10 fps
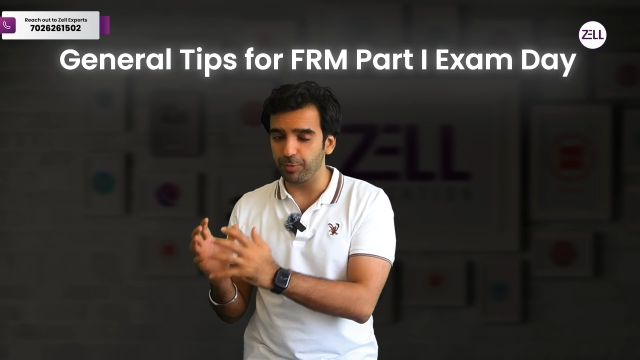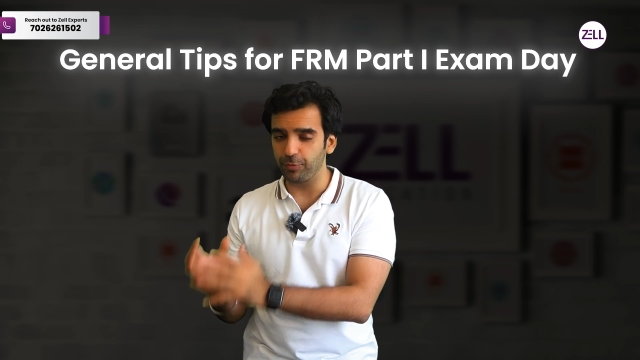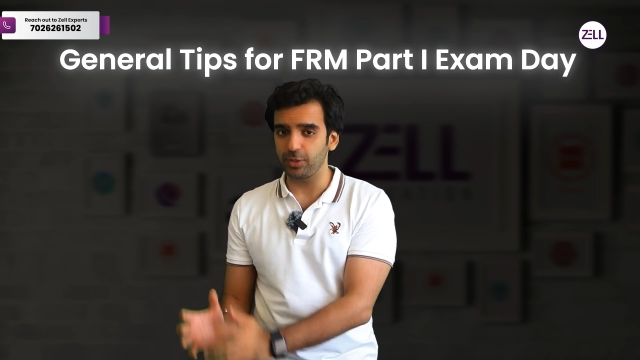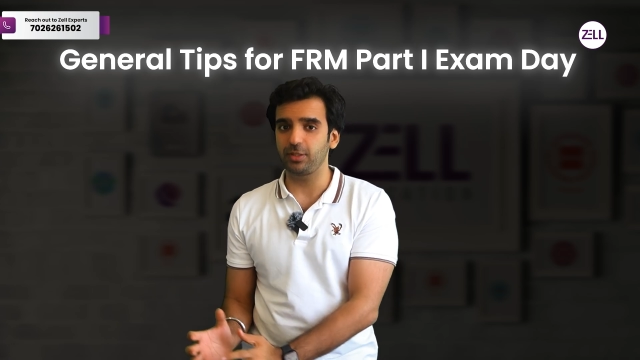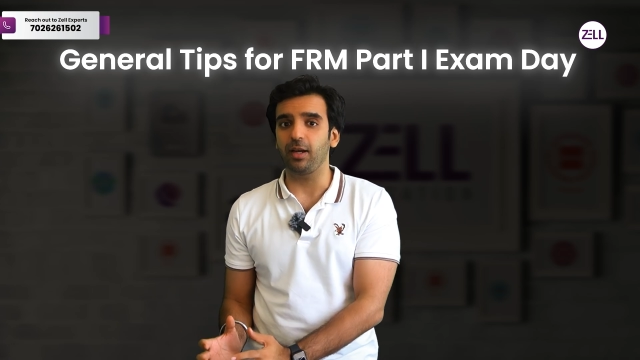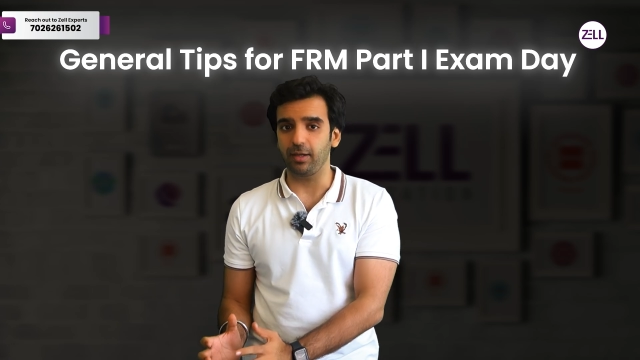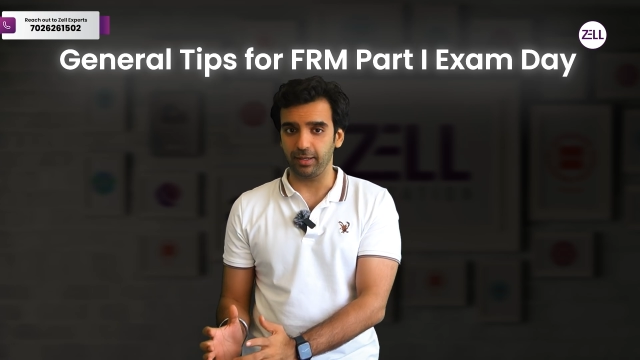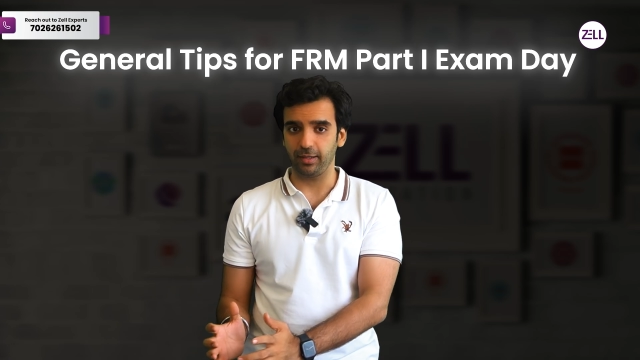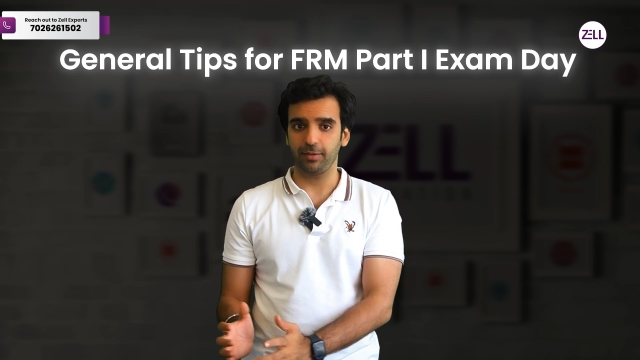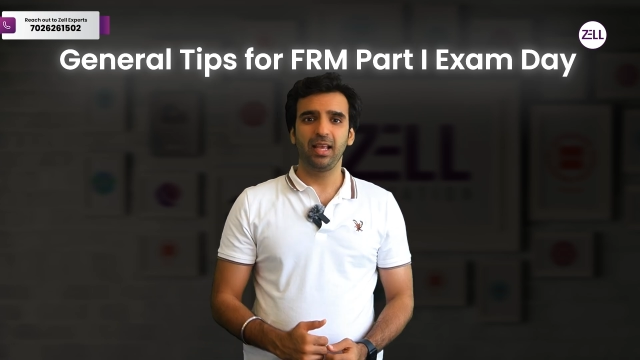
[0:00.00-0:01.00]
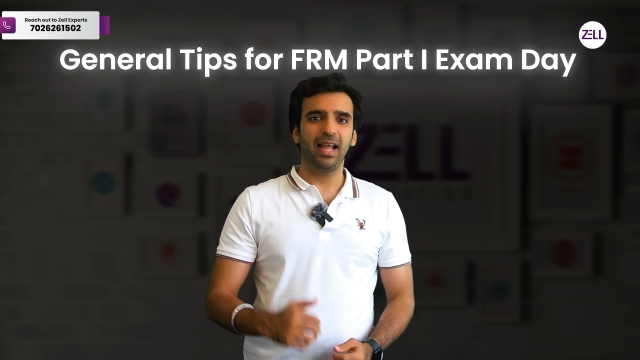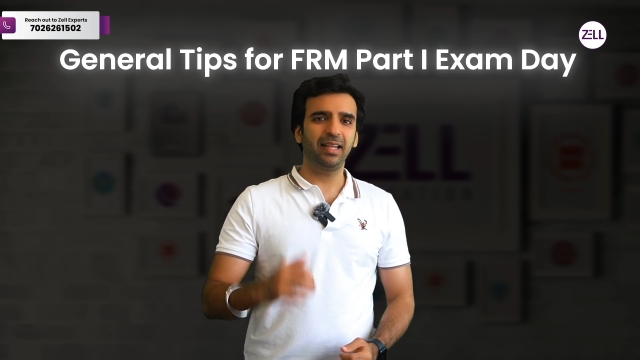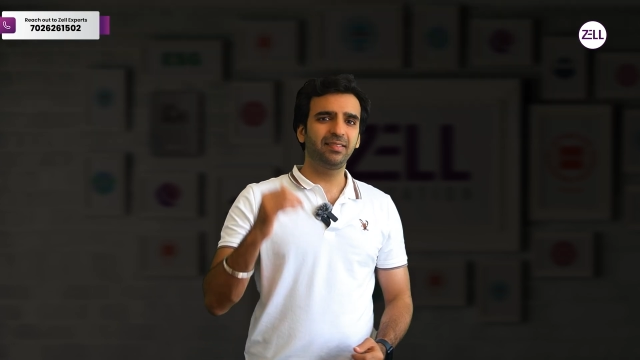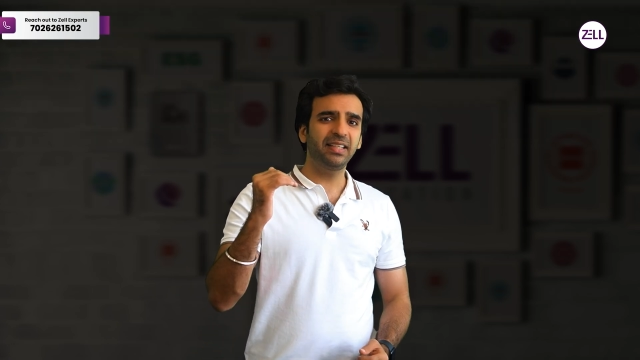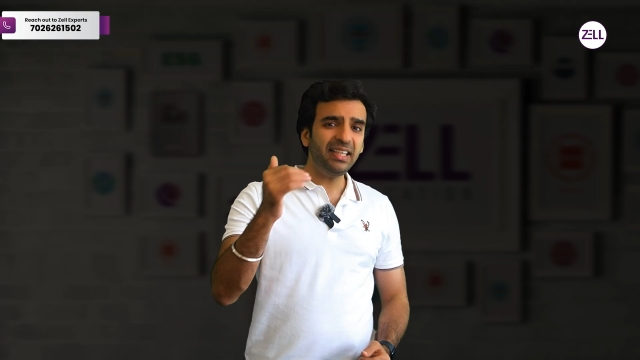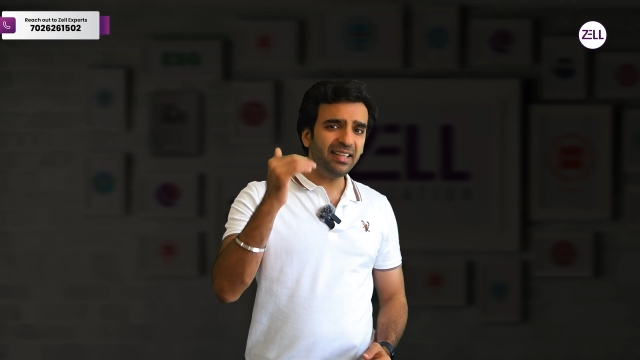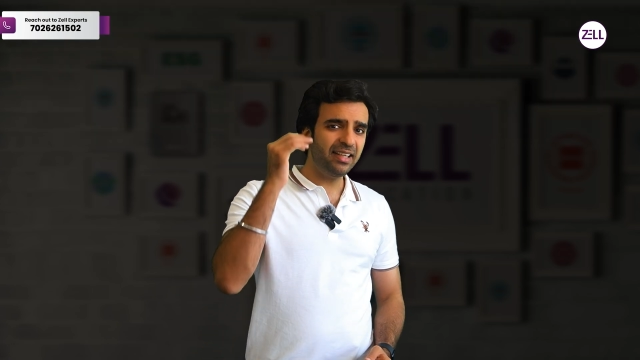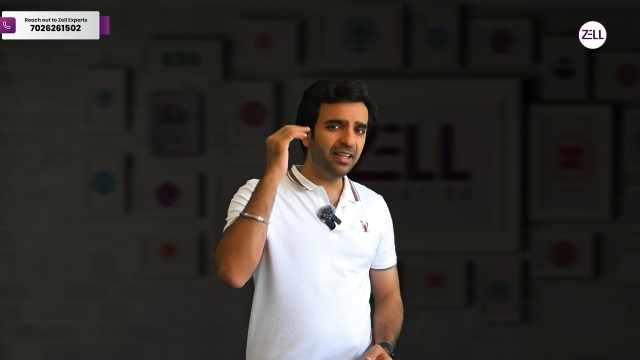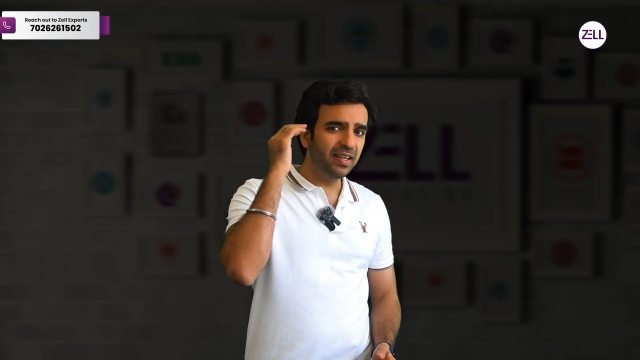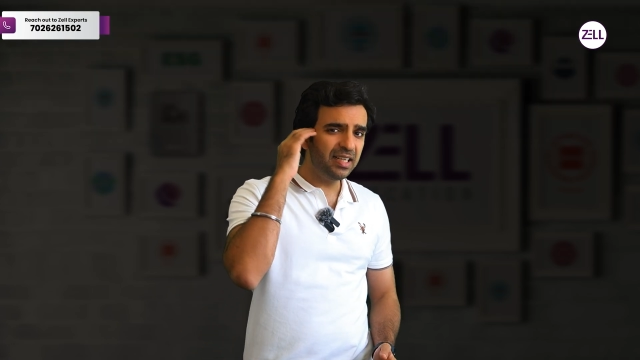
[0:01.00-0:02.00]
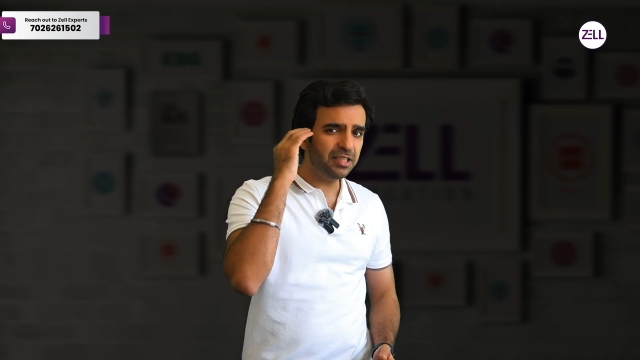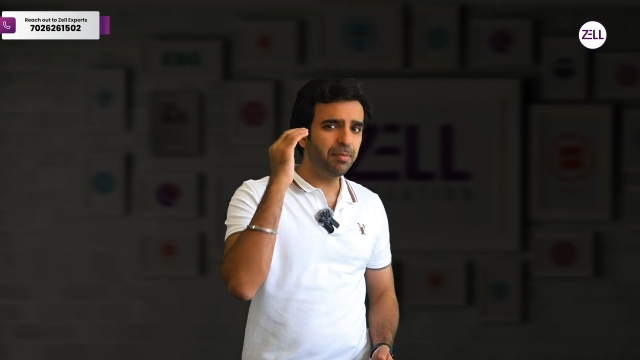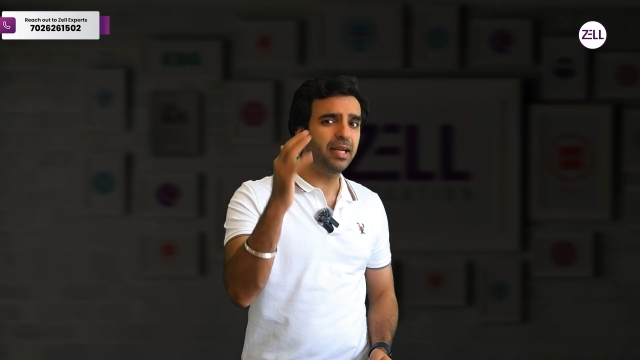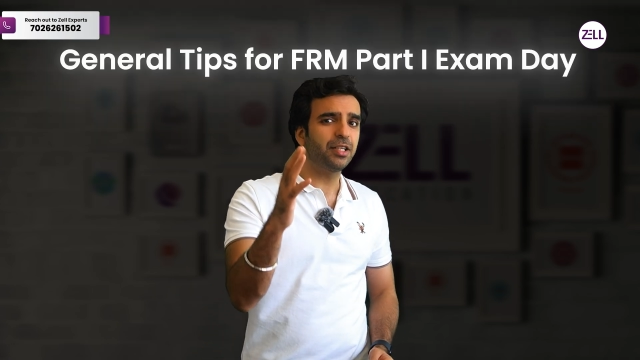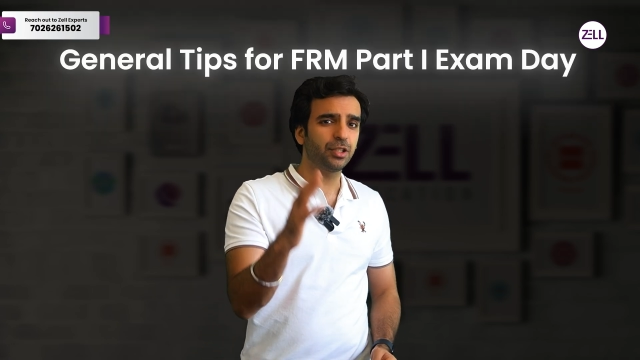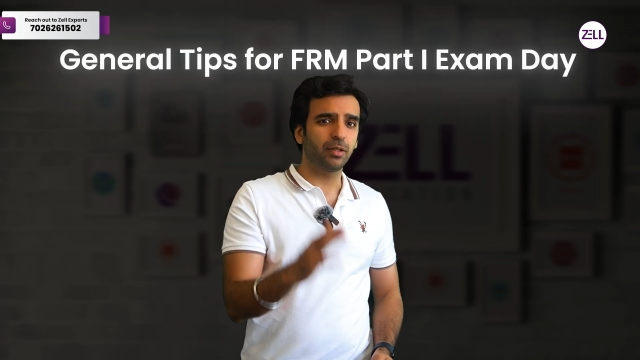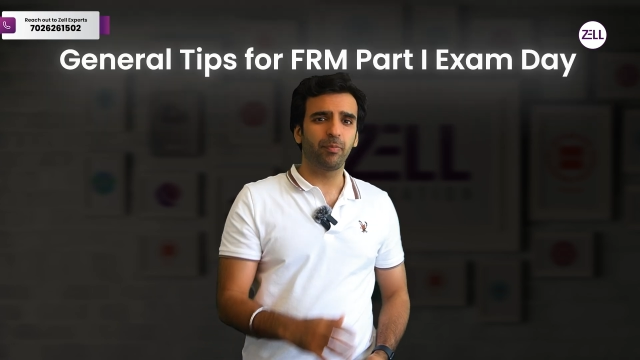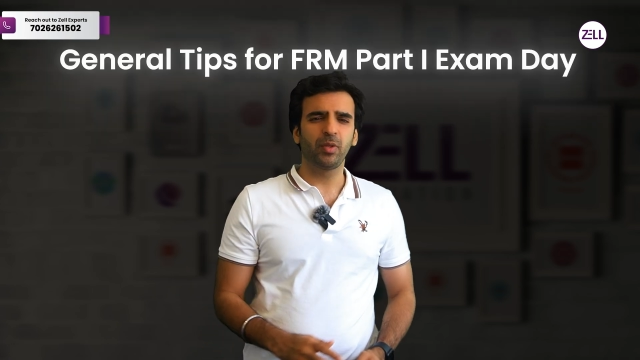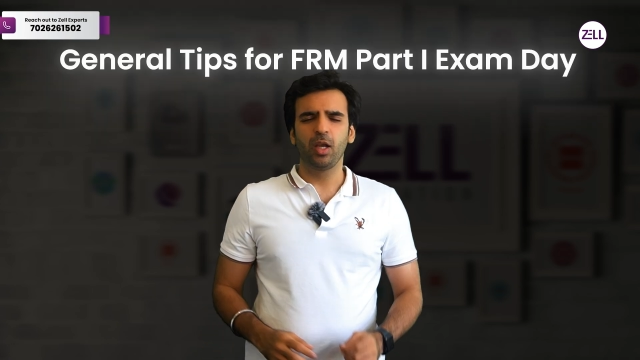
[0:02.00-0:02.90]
before starting. And think like a risk manager.